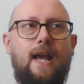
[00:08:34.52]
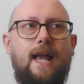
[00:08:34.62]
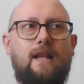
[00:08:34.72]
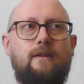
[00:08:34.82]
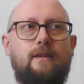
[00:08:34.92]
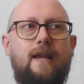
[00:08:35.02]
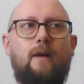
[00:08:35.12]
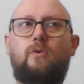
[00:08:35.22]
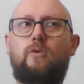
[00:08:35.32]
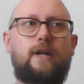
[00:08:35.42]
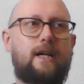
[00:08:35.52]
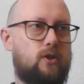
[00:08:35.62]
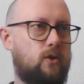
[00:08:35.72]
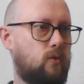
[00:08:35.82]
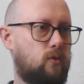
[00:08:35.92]
and that will
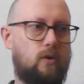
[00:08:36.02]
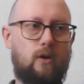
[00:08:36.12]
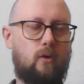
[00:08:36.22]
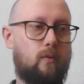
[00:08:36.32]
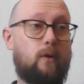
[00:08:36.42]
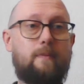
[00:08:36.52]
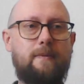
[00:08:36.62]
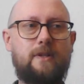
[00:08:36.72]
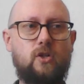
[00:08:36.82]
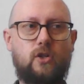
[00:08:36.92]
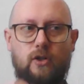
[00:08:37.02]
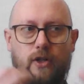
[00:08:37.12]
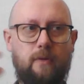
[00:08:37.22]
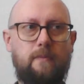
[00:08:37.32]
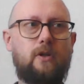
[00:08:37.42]
get you a long way. Or maybe just start
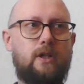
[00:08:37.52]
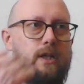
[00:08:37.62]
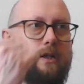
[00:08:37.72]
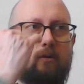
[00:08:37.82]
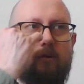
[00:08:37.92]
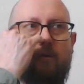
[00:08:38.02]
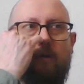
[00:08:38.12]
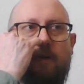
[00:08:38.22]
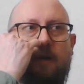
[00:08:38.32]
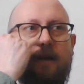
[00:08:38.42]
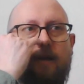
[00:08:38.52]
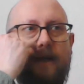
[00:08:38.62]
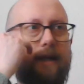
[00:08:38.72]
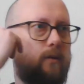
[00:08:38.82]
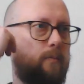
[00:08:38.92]
a community, or
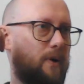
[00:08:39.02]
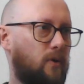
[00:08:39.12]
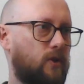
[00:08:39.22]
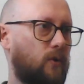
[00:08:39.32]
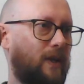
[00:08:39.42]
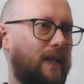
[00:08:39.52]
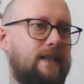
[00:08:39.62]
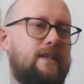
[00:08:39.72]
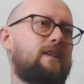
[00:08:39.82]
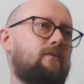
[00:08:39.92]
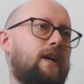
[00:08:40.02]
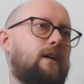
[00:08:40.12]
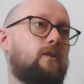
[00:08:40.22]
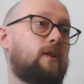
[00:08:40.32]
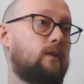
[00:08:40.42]
post on LinkedIn
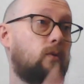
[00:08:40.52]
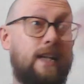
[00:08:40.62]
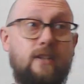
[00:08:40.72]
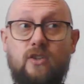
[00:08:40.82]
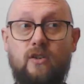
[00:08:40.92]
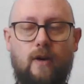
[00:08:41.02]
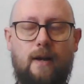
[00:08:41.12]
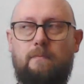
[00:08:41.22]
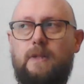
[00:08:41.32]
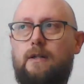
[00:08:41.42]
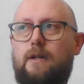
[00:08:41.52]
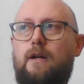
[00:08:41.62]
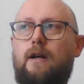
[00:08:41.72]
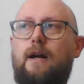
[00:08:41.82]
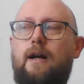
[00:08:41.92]
regularly, on Instagram.
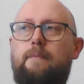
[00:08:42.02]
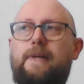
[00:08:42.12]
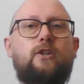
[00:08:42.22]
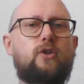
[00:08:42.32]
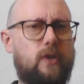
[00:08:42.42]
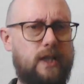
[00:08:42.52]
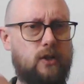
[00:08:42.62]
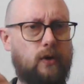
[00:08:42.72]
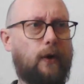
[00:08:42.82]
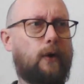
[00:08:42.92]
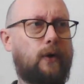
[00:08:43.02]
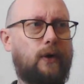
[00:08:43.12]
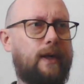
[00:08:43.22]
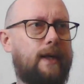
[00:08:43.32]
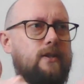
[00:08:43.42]
Make sure that you're
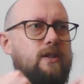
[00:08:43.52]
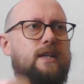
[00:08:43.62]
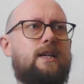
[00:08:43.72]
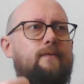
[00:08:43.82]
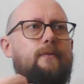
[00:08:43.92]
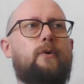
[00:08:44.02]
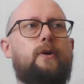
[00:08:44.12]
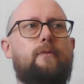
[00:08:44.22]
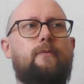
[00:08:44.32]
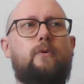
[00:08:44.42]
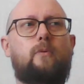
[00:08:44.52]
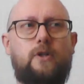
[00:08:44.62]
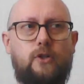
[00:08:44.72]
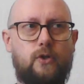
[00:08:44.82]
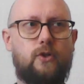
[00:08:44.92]
heard and seen for
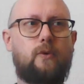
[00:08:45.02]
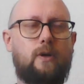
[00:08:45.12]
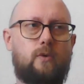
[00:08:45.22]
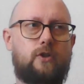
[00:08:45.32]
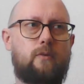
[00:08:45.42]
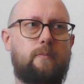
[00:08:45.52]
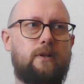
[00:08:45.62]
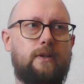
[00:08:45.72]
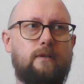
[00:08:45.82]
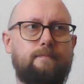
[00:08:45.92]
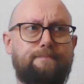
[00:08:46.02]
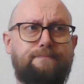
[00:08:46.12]
what you're doing, what you're building.